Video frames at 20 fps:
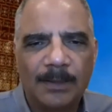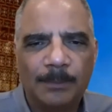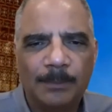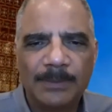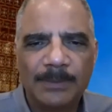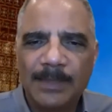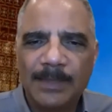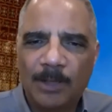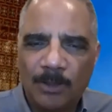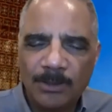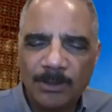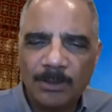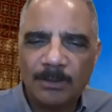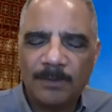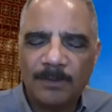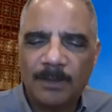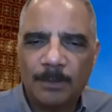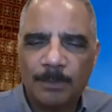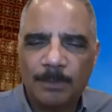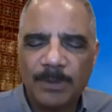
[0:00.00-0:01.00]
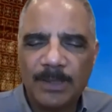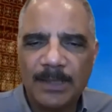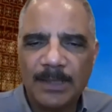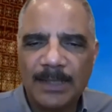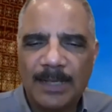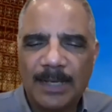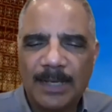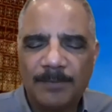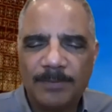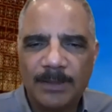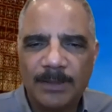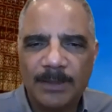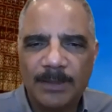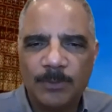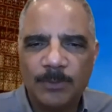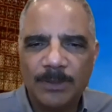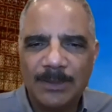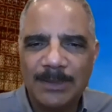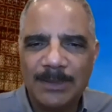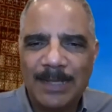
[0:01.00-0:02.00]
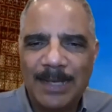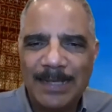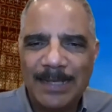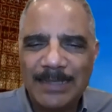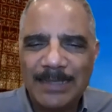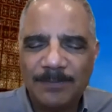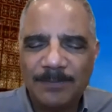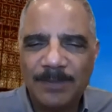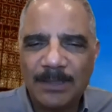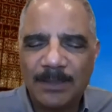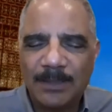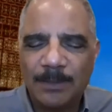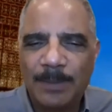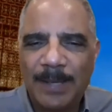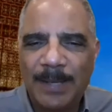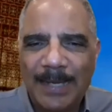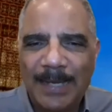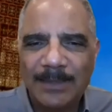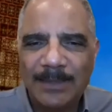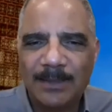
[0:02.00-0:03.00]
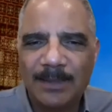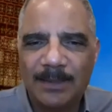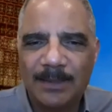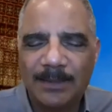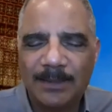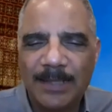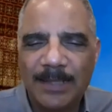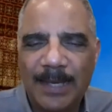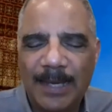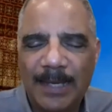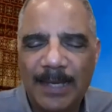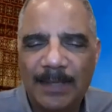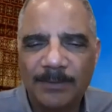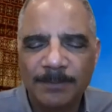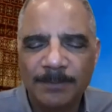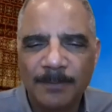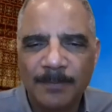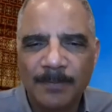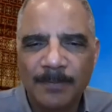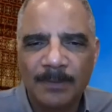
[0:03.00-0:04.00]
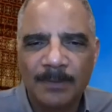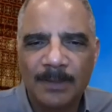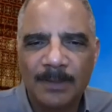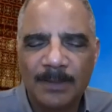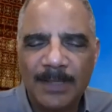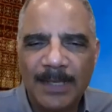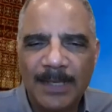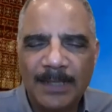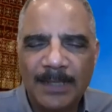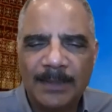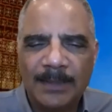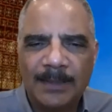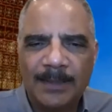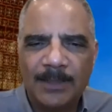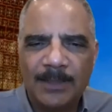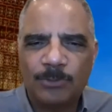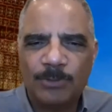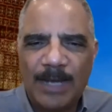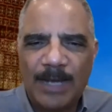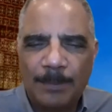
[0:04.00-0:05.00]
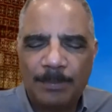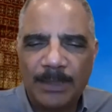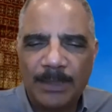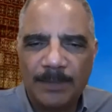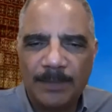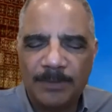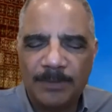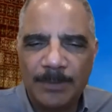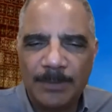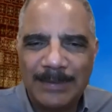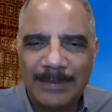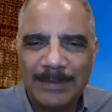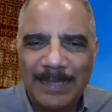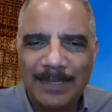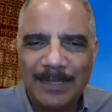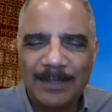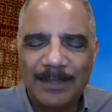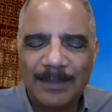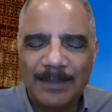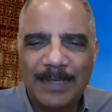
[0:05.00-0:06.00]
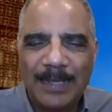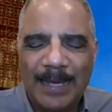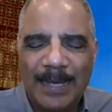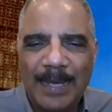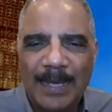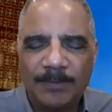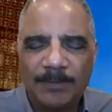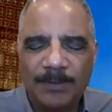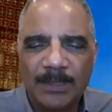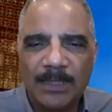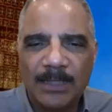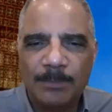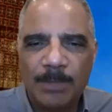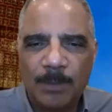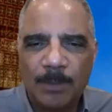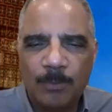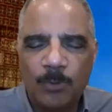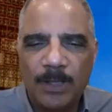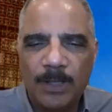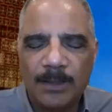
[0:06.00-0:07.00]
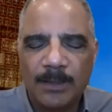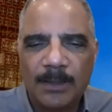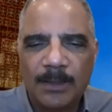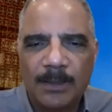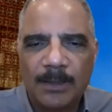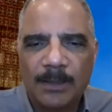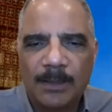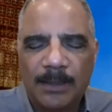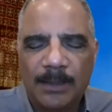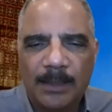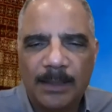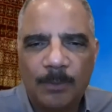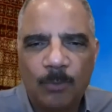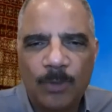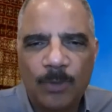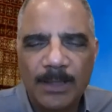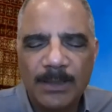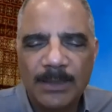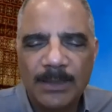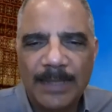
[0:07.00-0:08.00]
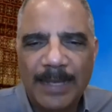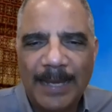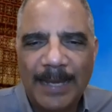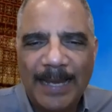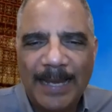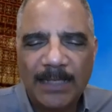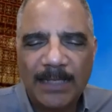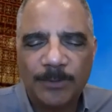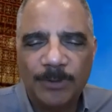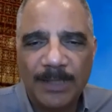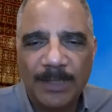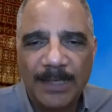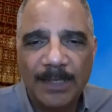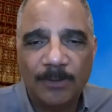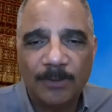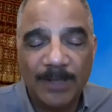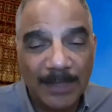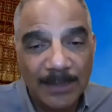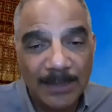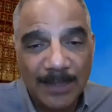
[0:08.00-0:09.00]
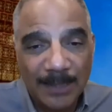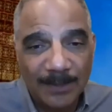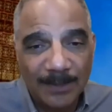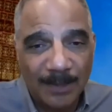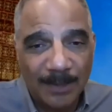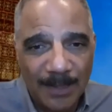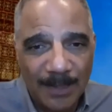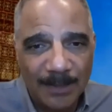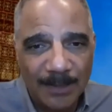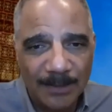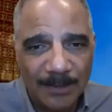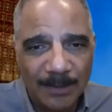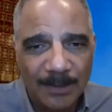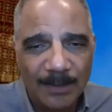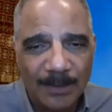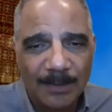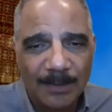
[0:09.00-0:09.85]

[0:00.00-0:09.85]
But they also are pretty confident that with the scientific capacity that they have, that they can extrapolate from the data that they have and come up with uh, what is an accurate count. I can tell you this